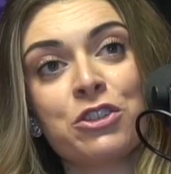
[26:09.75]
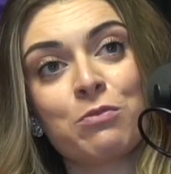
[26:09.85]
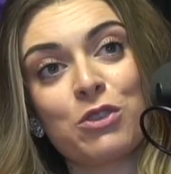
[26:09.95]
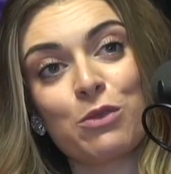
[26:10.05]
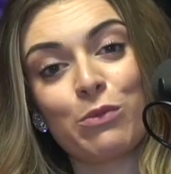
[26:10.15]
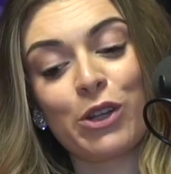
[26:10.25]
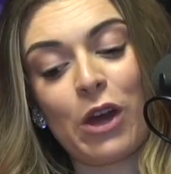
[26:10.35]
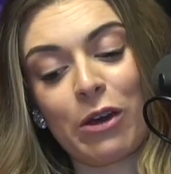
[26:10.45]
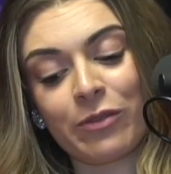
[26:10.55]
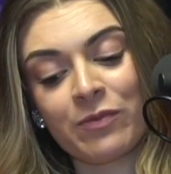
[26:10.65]
but you can bring your
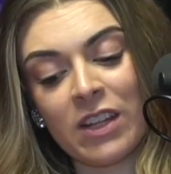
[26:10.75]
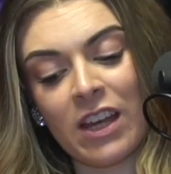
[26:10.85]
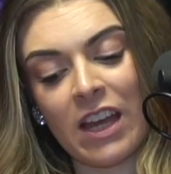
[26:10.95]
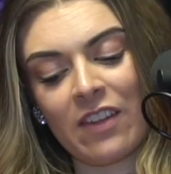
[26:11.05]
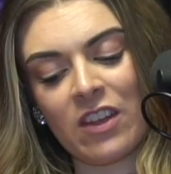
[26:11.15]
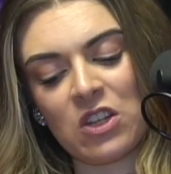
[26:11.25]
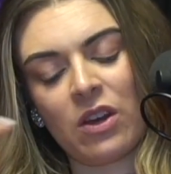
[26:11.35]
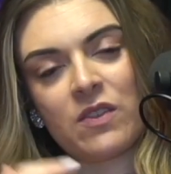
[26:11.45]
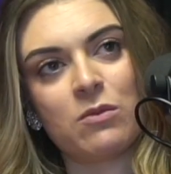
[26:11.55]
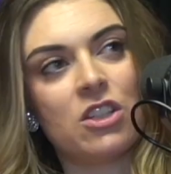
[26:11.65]
dog. And they do
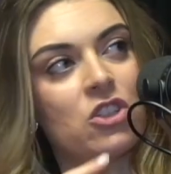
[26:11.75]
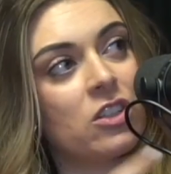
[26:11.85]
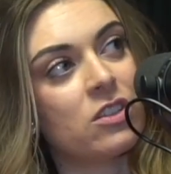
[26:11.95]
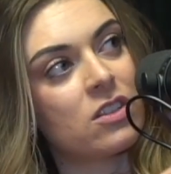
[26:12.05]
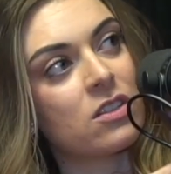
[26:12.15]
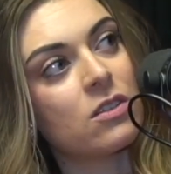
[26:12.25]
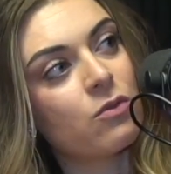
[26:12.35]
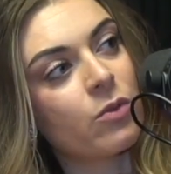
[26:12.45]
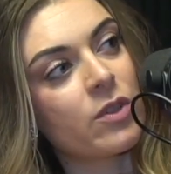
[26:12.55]
have some T-shirts for